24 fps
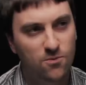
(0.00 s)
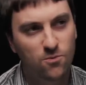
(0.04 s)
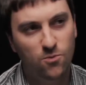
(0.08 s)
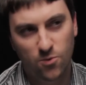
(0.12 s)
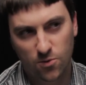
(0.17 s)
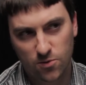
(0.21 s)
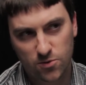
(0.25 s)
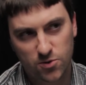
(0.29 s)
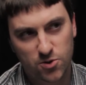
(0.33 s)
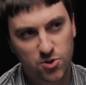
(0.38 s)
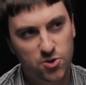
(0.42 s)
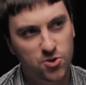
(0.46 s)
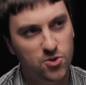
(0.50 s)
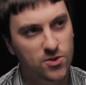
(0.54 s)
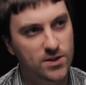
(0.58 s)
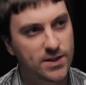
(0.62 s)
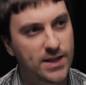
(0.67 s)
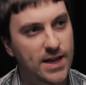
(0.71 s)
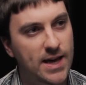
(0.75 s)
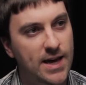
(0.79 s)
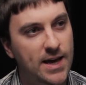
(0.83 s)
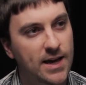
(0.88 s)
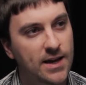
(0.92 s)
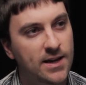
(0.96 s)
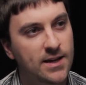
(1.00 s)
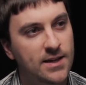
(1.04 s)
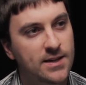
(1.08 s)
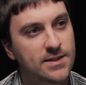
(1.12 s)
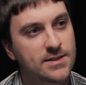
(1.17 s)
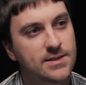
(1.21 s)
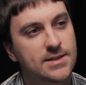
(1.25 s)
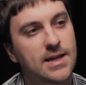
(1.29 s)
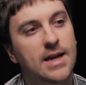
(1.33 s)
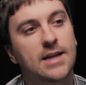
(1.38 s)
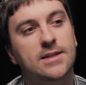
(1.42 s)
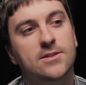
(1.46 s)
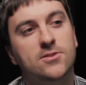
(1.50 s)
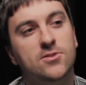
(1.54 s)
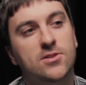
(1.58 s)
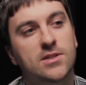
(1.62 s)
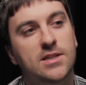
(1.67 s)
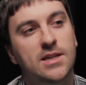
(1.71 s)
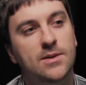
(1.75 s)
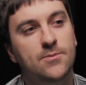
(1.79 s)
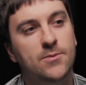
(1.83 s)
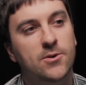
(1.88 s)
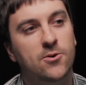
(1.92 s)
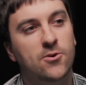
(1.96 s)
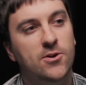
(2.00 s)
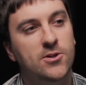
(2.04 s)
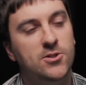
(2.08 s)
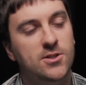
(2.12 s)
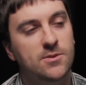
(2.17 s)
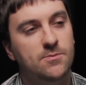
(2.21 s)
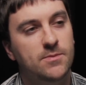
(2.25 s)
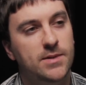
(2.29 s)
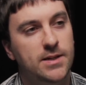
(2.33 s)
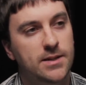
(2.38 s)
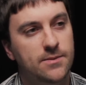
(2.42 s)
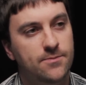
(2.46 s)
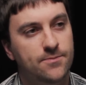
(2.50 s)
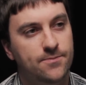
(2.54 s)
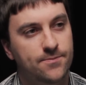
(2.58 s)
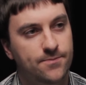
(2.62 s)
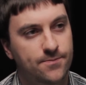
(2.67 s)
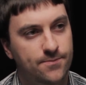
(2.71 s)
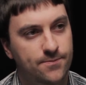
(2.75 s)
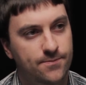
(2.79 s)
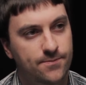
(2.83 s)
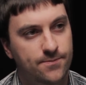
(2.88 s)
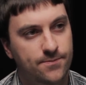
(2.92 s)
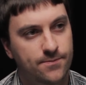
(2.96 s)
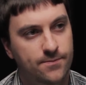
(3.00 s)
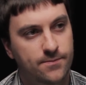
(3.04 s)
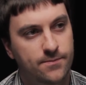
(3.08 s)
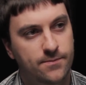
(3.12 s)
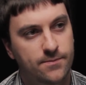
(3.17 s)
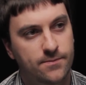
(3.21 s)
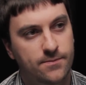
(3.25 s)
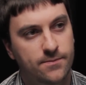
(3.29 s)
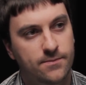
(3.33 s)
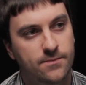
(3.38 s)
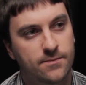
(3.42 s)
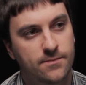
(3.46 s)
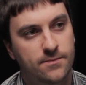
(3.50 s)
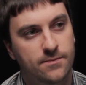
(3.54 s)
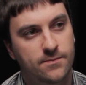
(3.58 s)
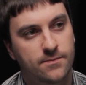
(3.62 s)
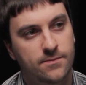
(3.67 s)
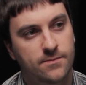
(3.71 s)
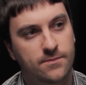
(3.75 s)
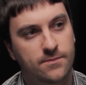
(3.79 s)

what should their stance on immigration be? Well, I think it's a